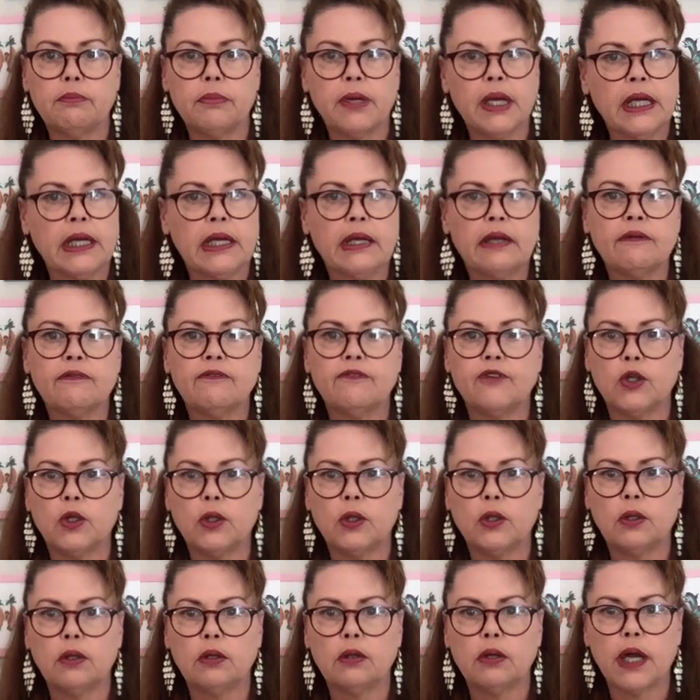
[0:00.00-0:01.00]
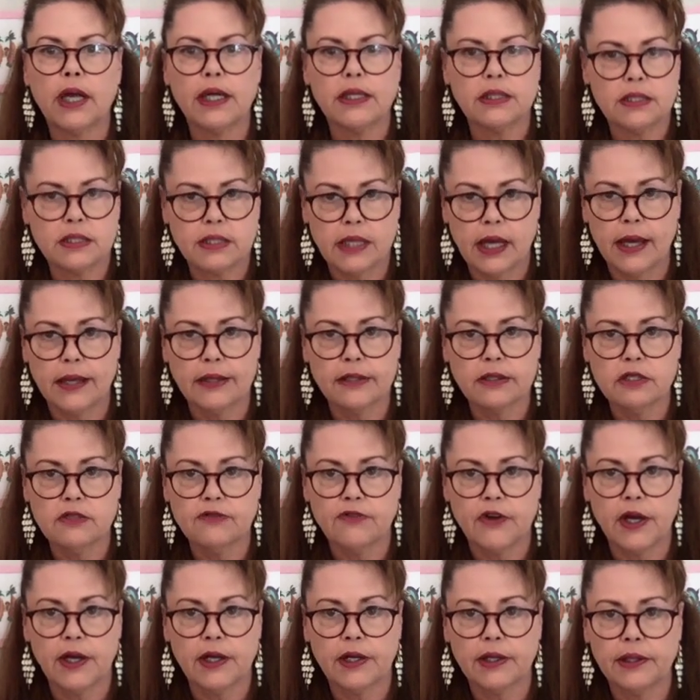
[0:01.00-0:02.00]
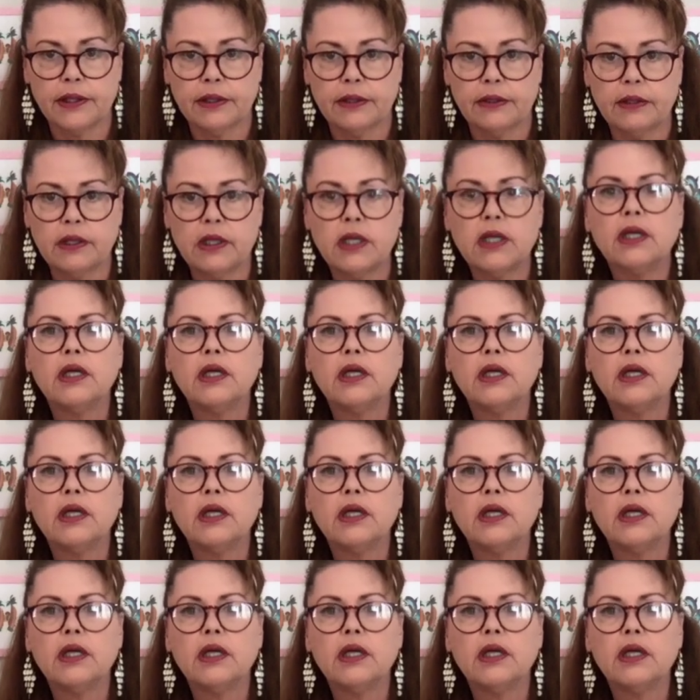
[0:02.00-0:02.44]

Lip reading: meaningful and satisfying,